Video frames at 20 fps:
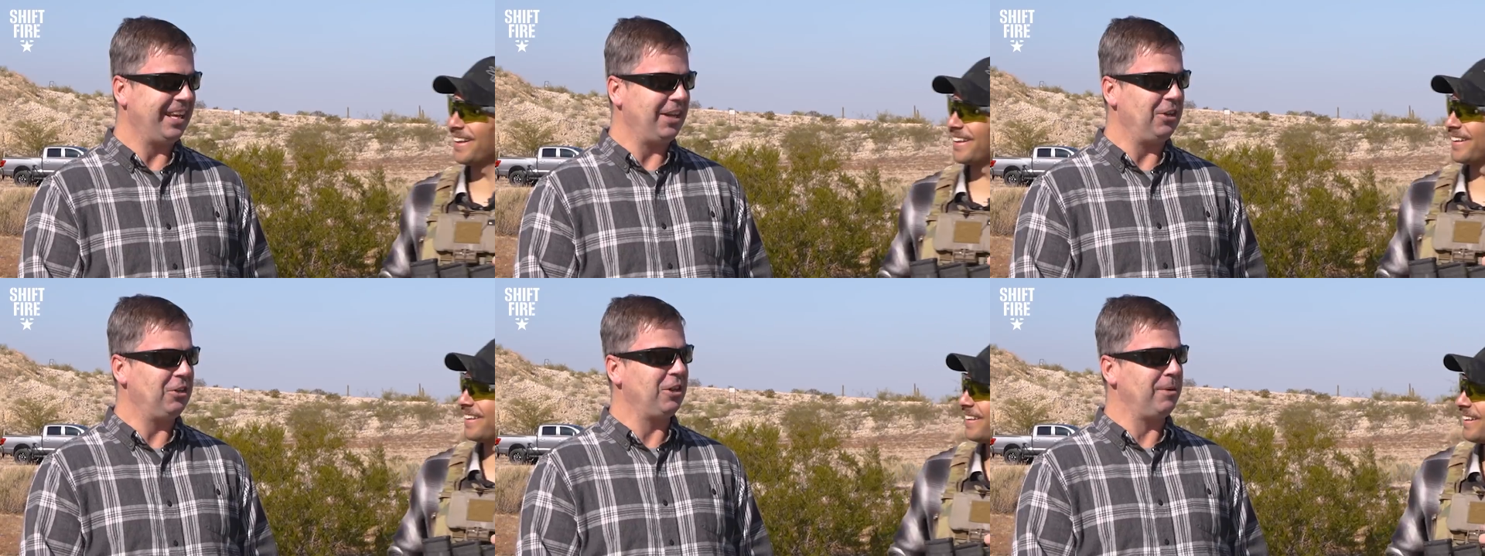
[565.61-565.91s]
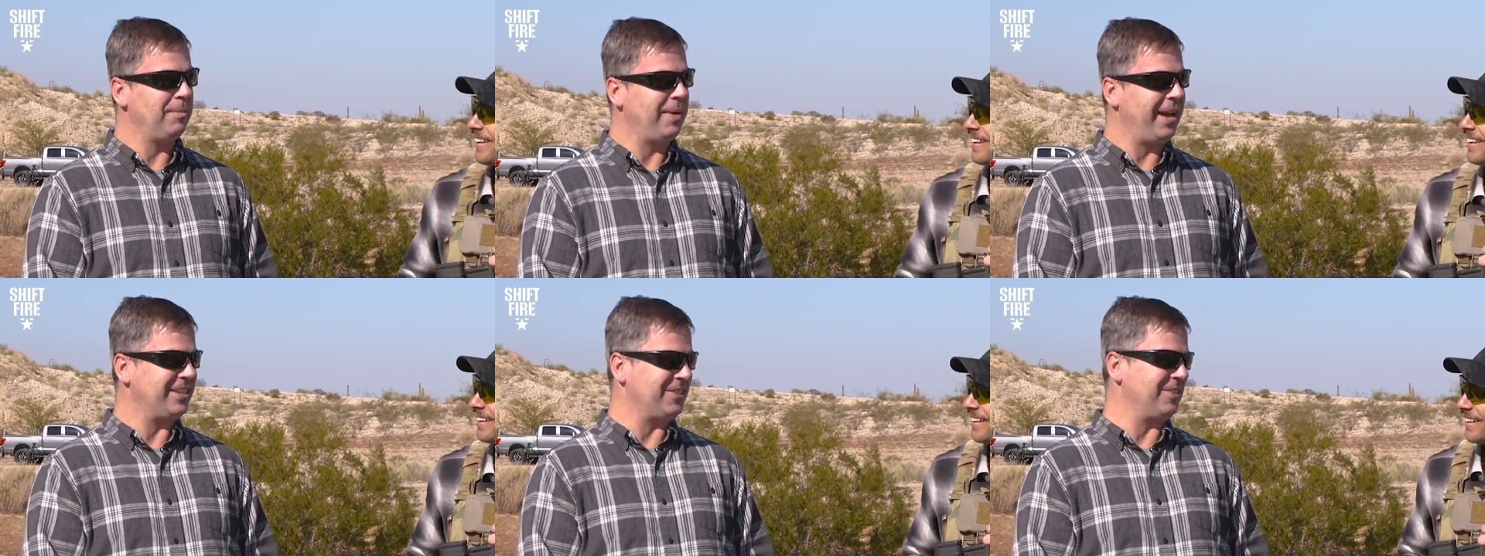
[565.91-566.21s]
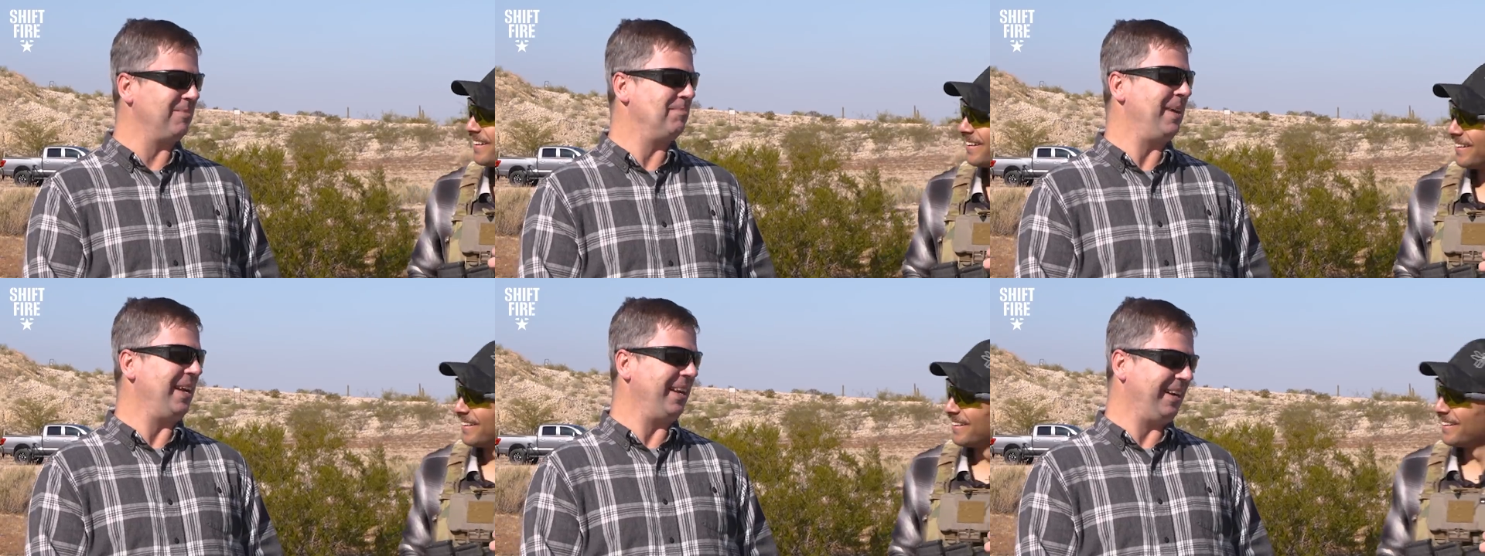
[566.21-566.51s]
Speaker 1: yeah. You can
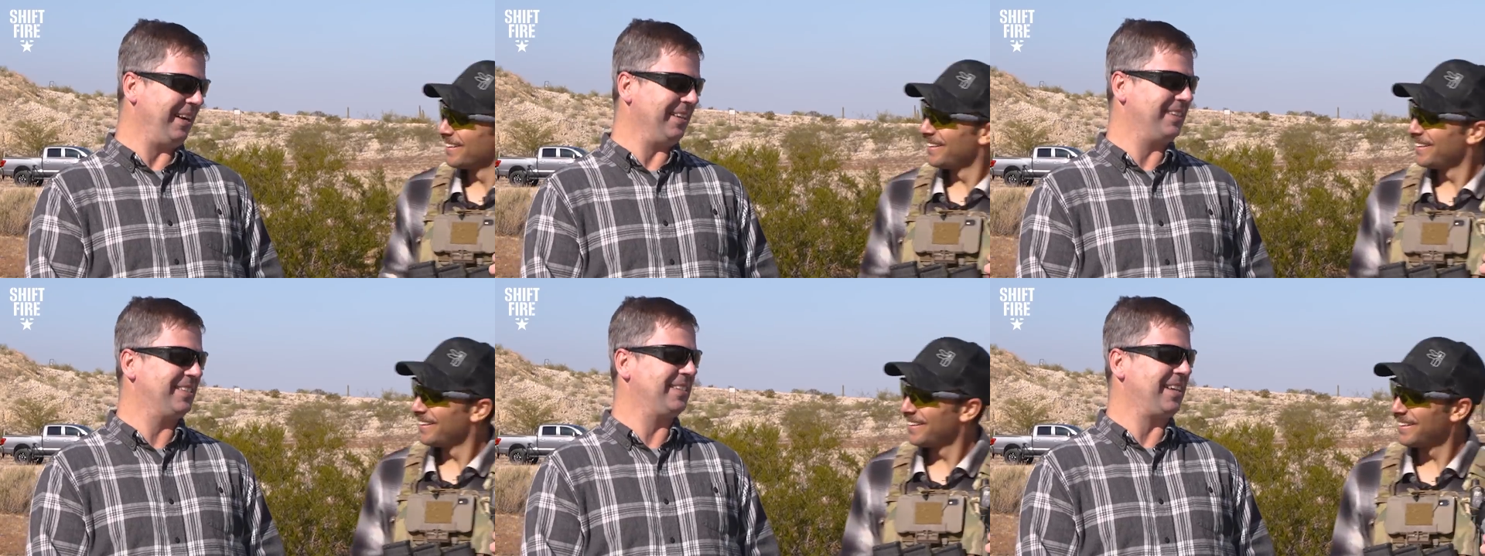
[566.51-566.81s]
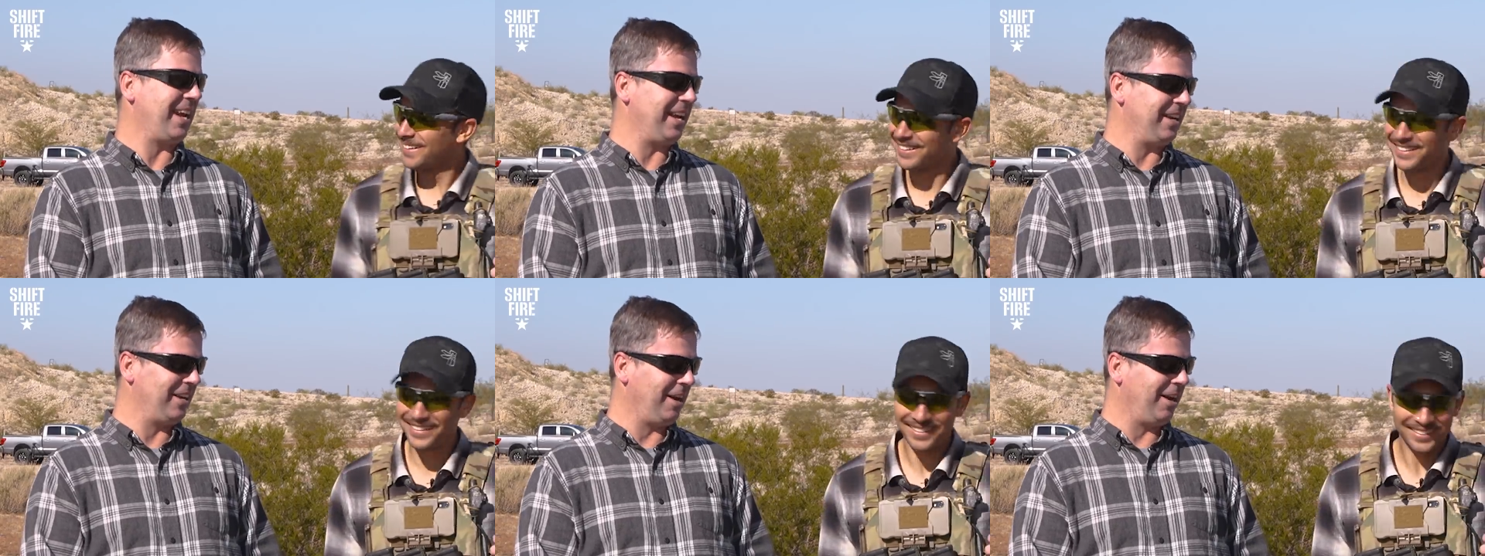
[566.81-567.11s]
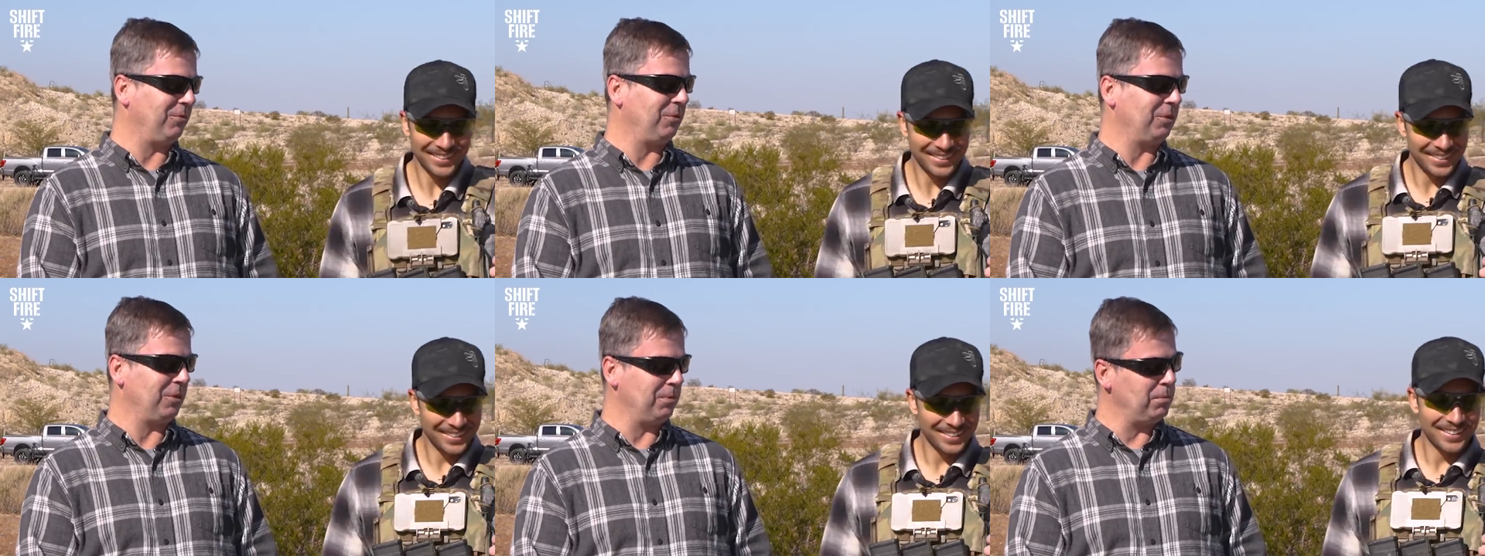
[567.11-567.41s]
imagine being in a
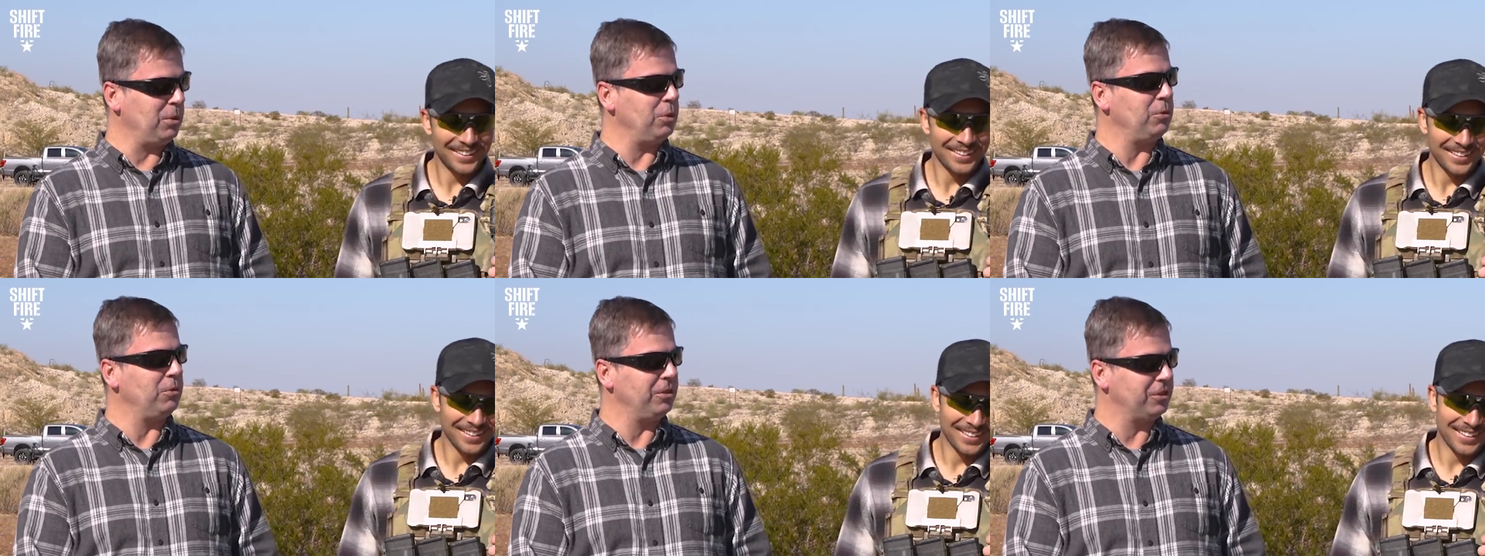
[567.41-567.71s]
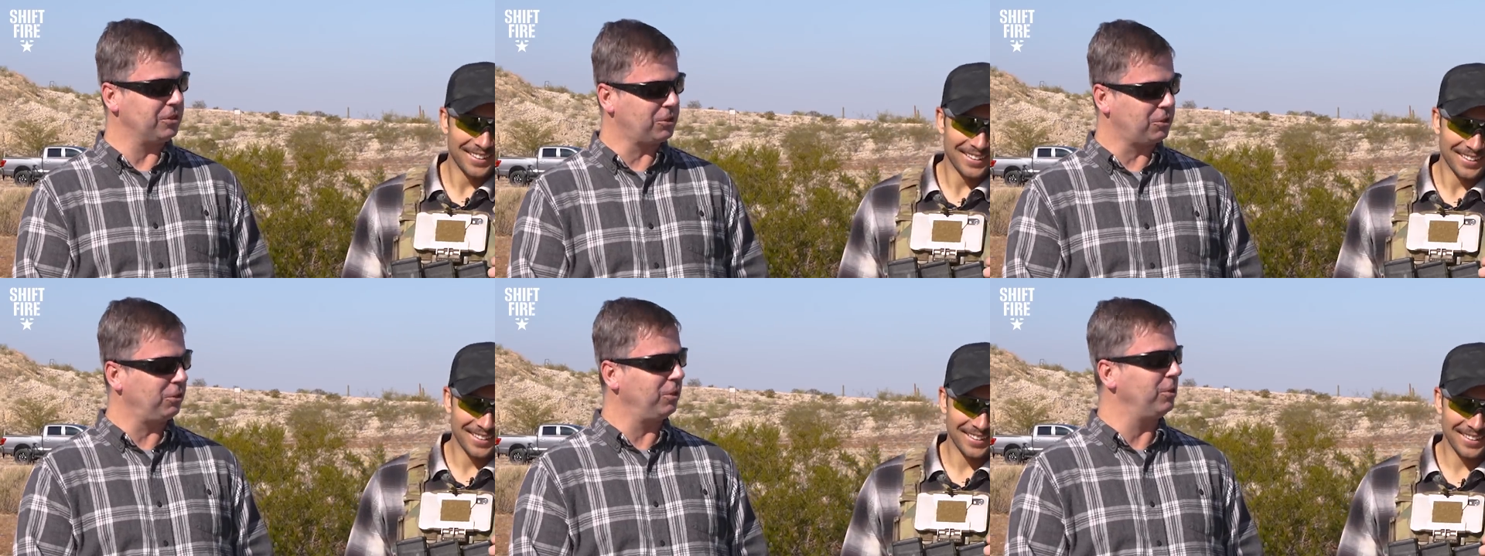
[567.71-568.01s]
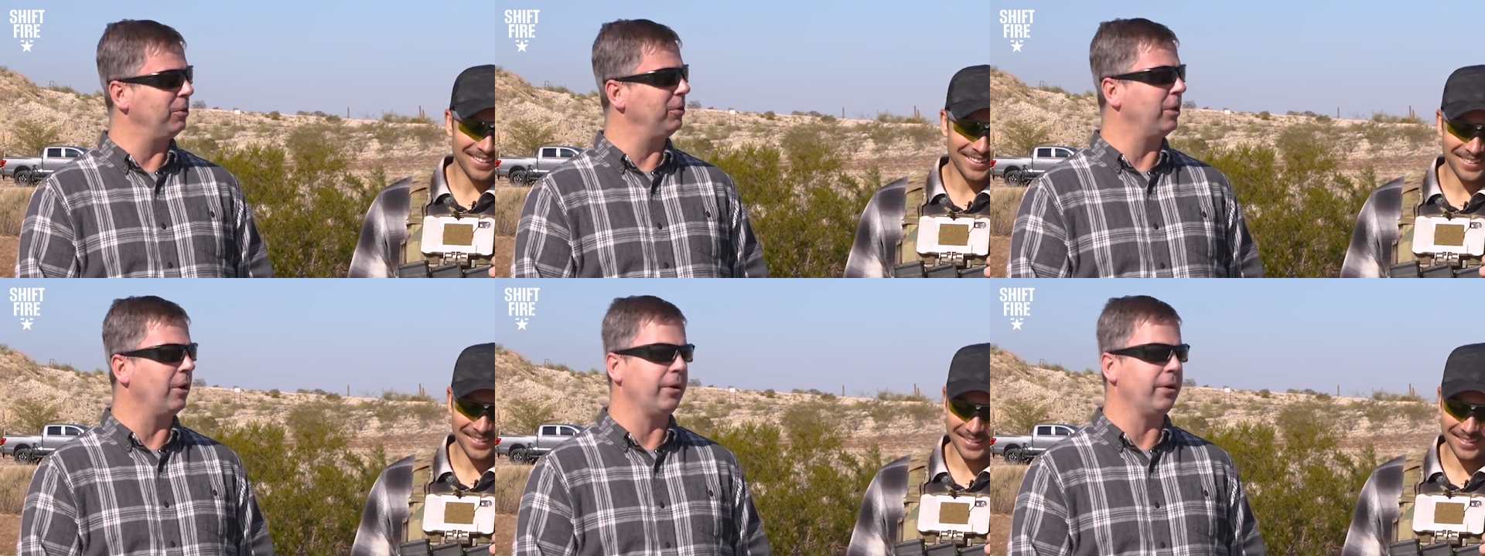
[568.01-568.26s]
standoff with a mutinous crew and